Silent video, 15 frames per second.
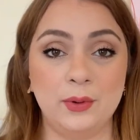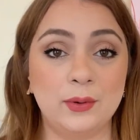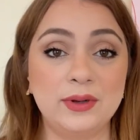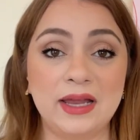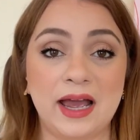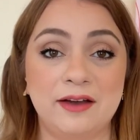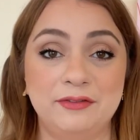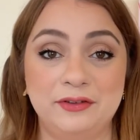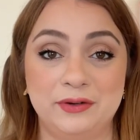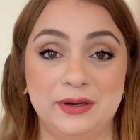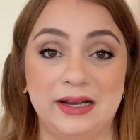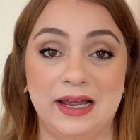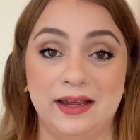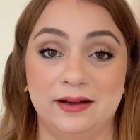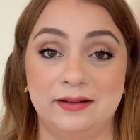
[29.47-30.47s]
You only have to
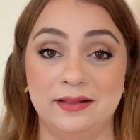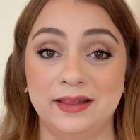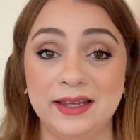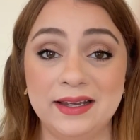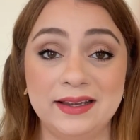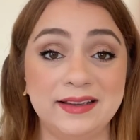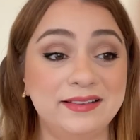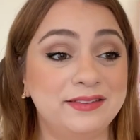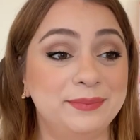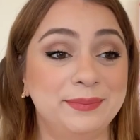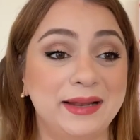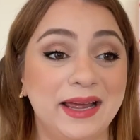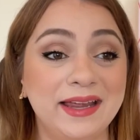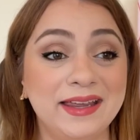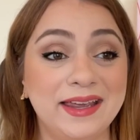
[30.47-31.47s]
rely on this,
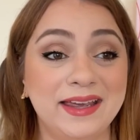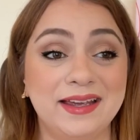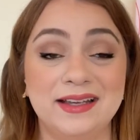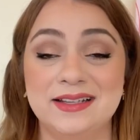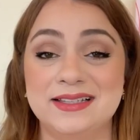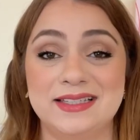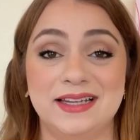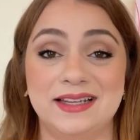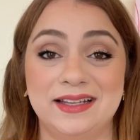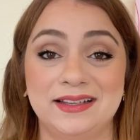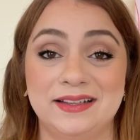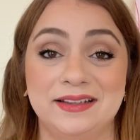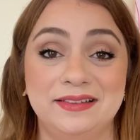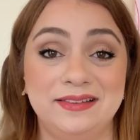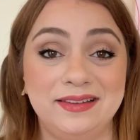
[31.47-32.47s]
blankets
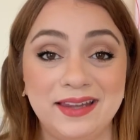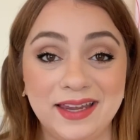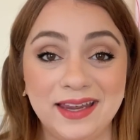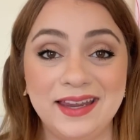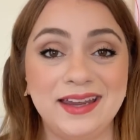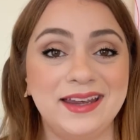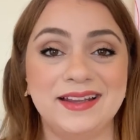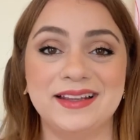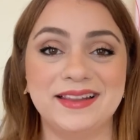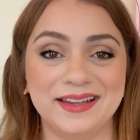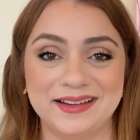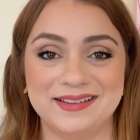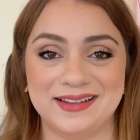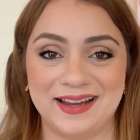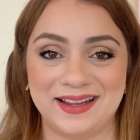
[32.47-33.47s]
and tea and
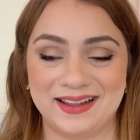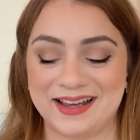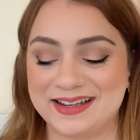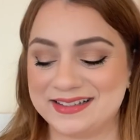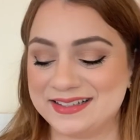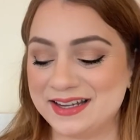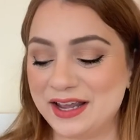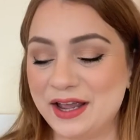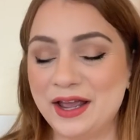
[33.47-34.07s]
things like that.